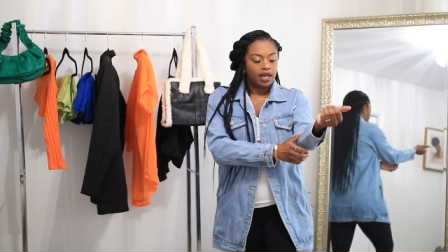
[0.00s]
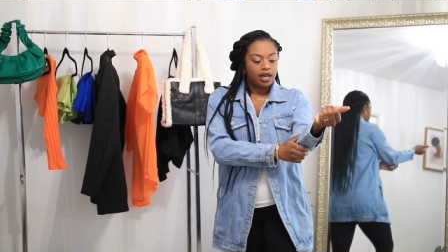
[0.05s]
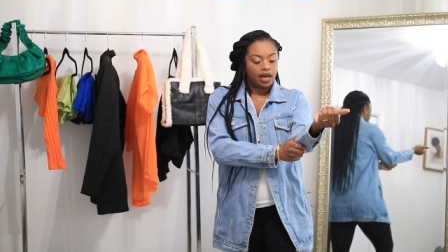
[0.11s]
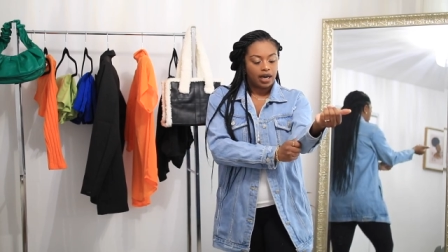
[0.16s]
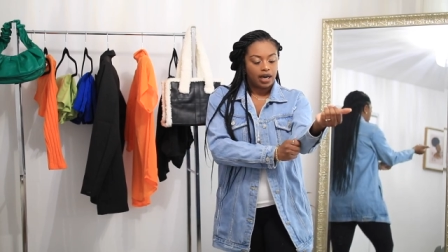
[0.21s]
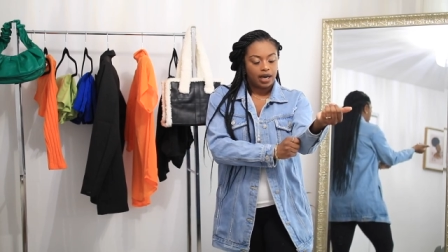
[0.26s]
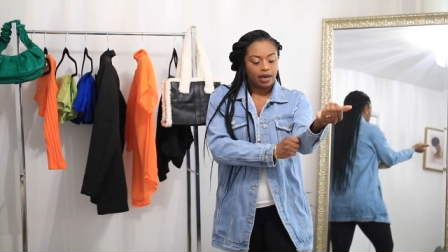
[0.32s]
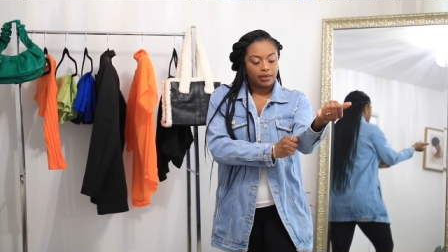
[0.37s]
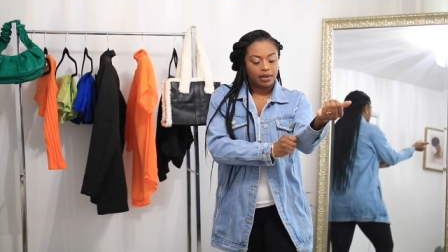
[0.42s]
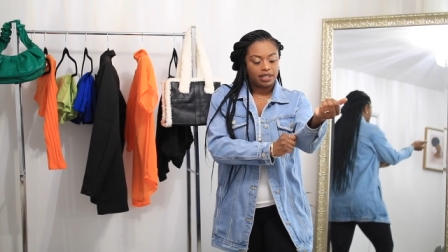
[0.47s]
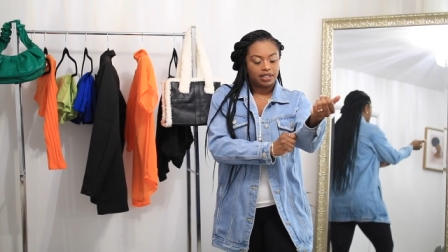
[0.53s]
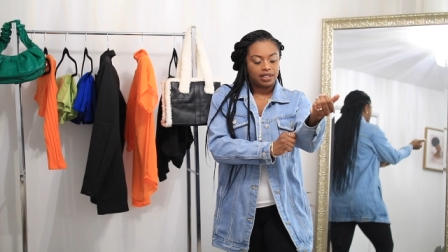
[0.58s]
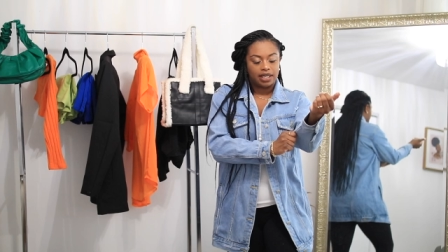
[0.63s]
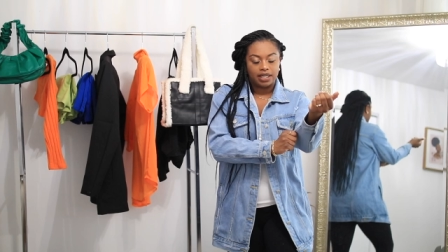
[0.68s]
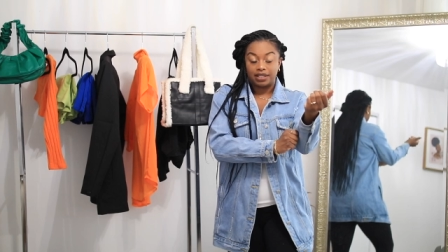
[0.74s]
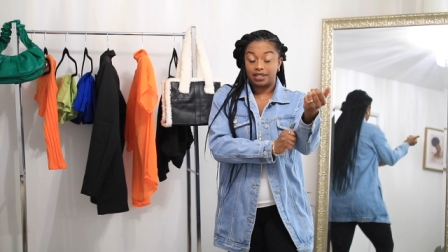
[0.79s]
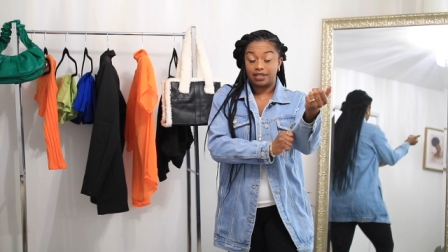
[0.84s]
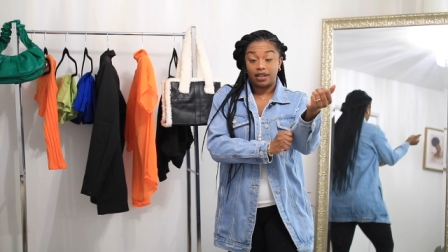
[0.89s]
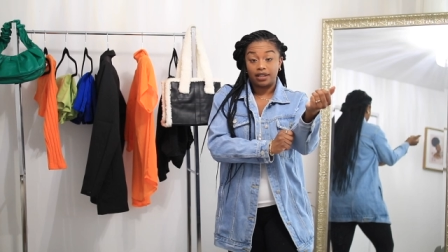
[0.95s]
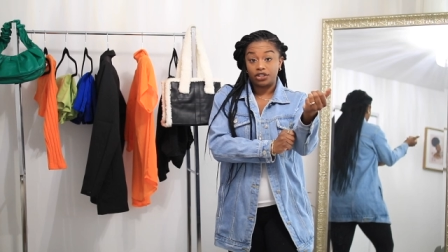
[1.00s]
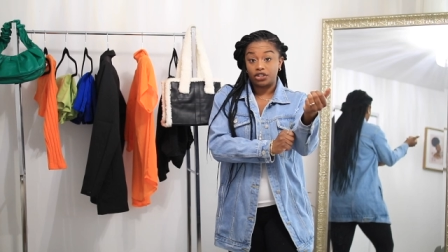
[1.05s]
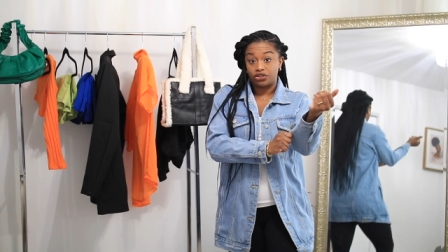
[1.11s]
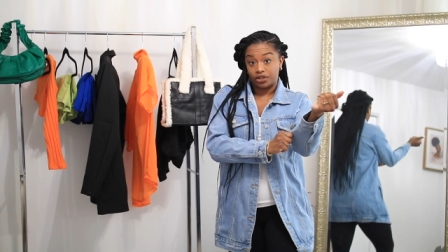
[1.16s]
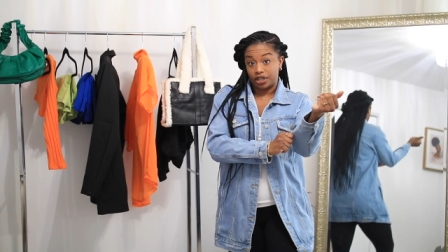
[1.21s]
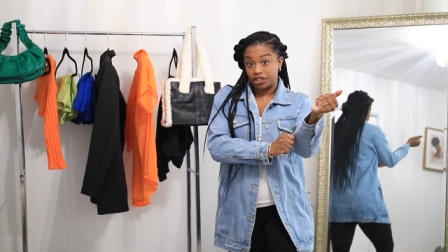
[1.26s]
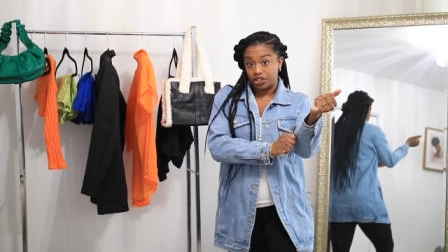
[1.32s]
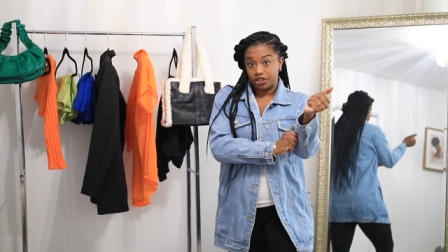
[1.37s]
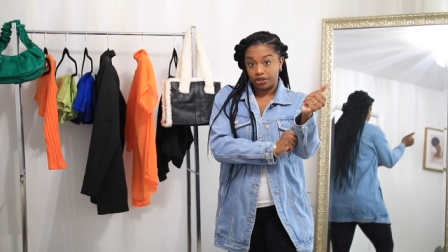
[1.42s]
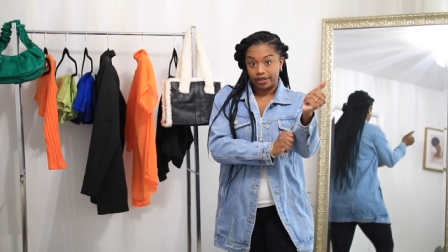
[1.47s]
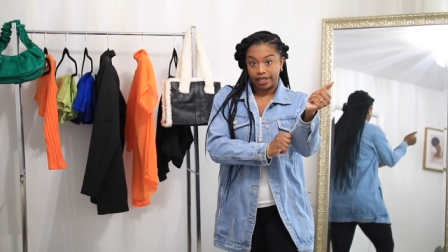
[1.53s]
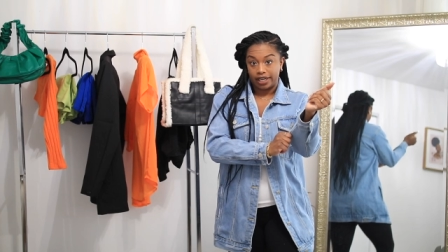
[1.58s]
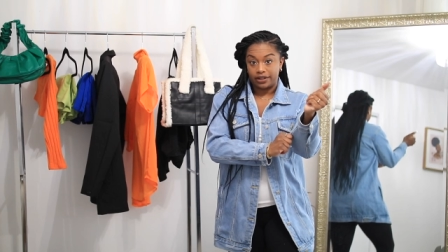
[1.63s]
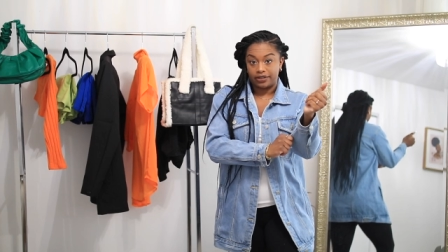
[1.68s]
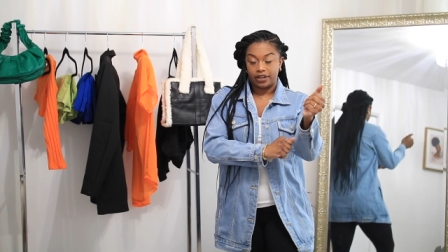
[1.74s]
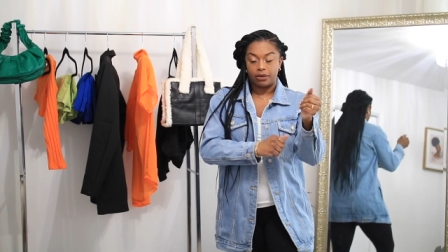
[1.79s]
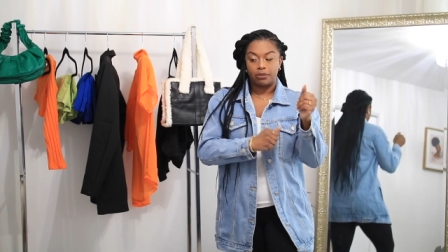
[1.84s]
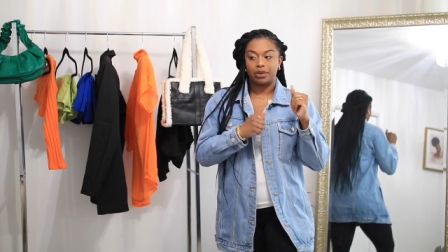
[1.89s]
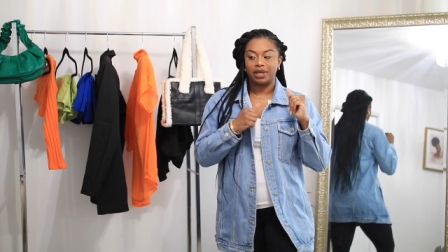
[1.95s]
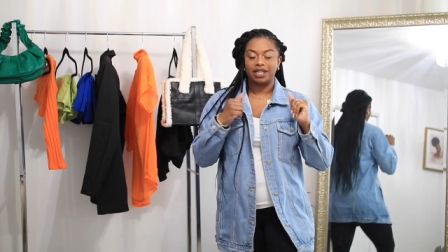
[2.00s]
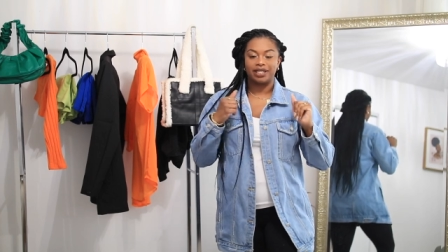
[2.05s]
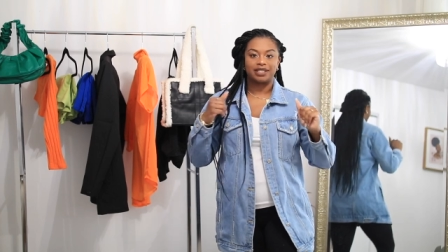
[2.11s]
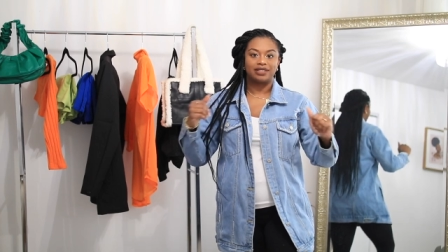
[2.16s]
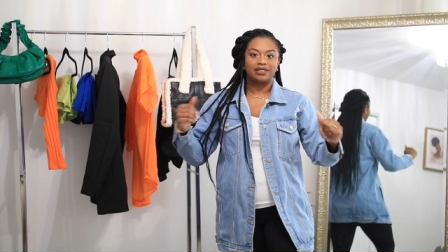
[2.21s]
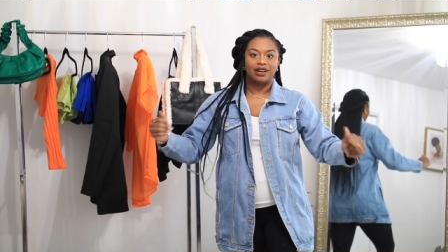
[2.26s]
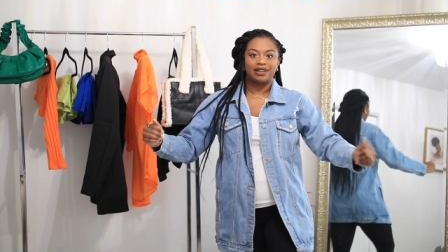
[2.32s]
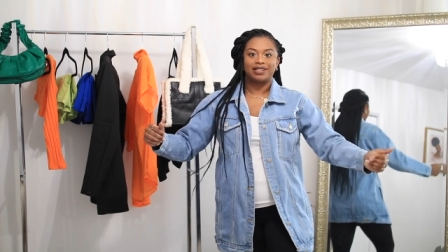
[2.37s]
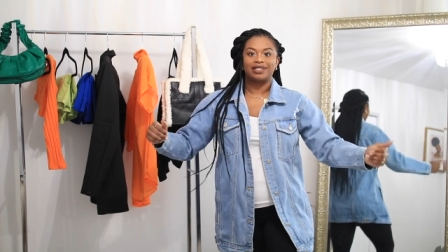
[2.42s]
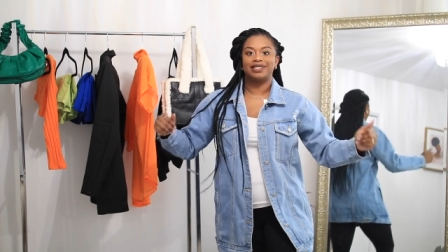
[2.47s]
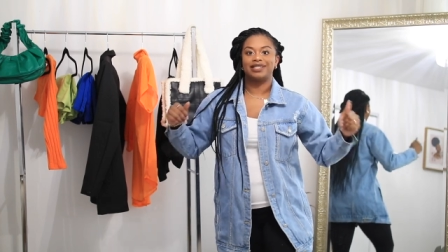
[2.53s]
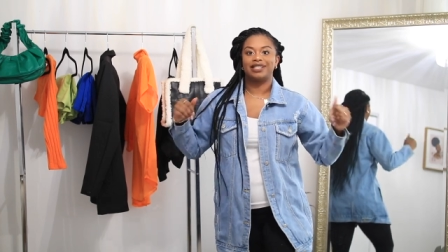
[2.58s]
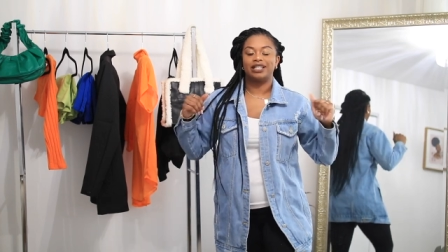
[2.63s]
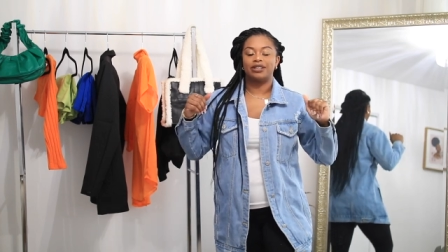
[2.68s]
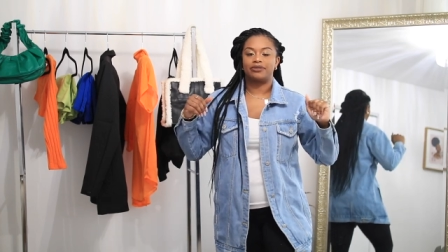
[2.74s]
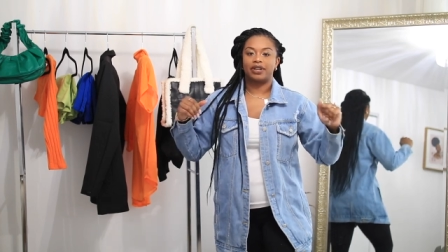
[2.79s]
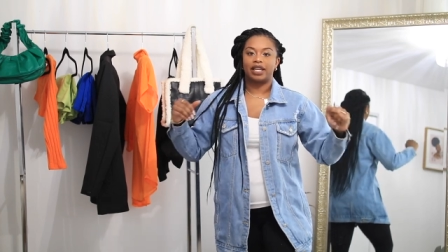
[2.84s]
Um, it, it's not stretchy or anything, but it's not stiff,